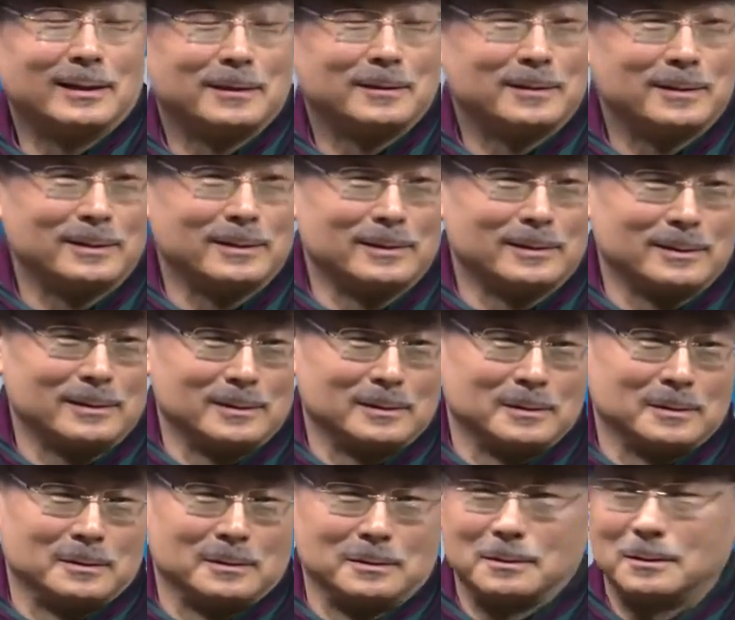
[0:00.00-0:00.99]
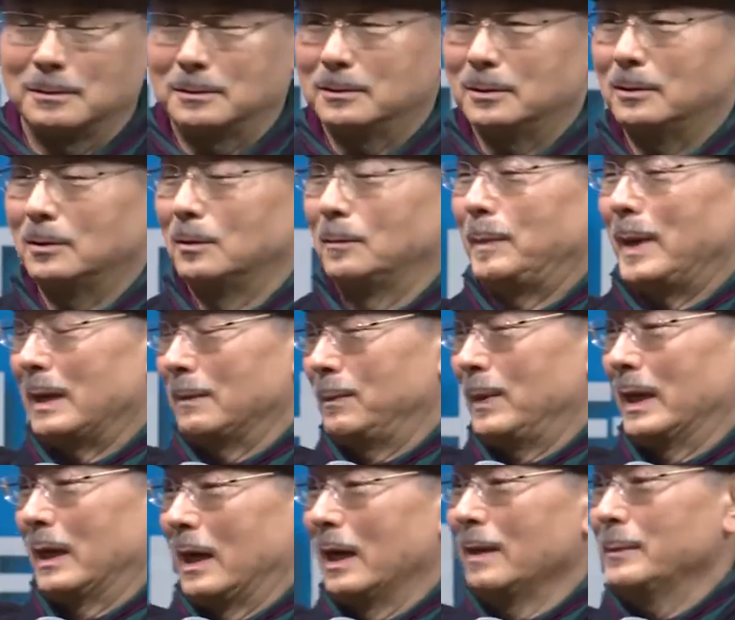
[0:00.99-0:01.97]
But if it's the
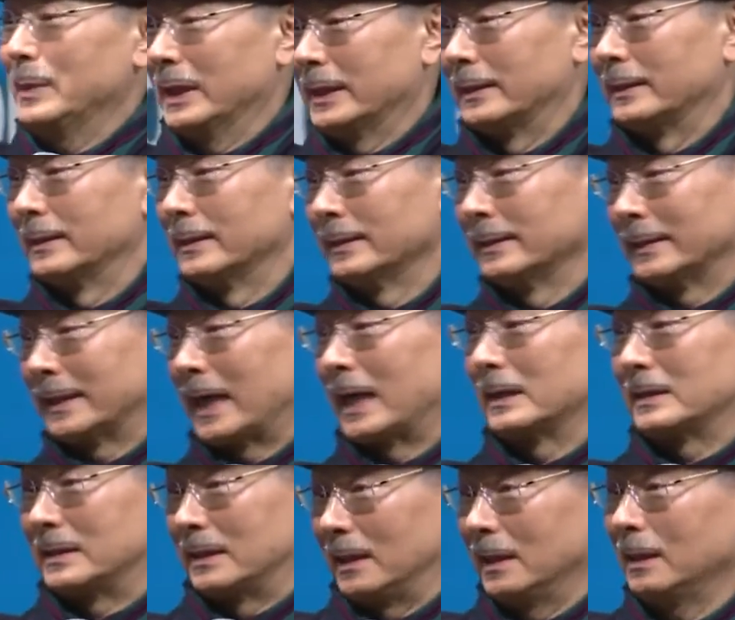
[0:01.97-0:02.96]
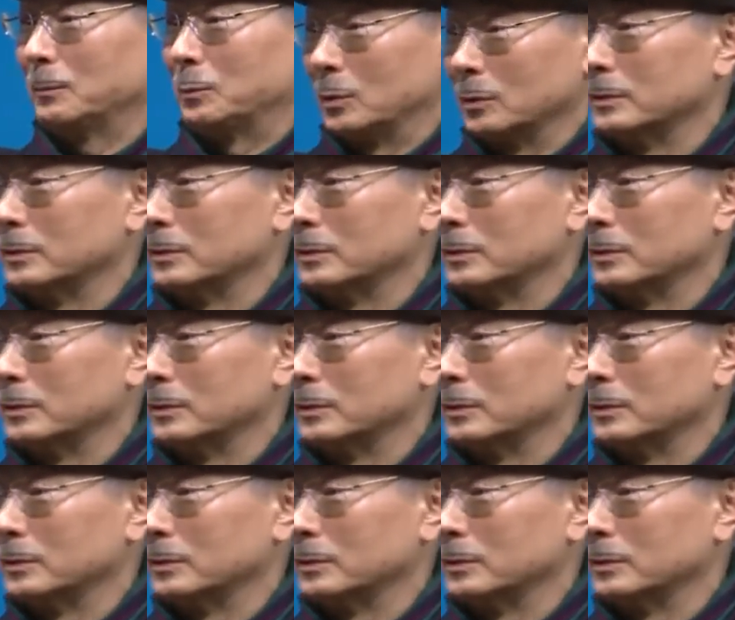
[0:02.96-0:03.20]
same for you, do you want to join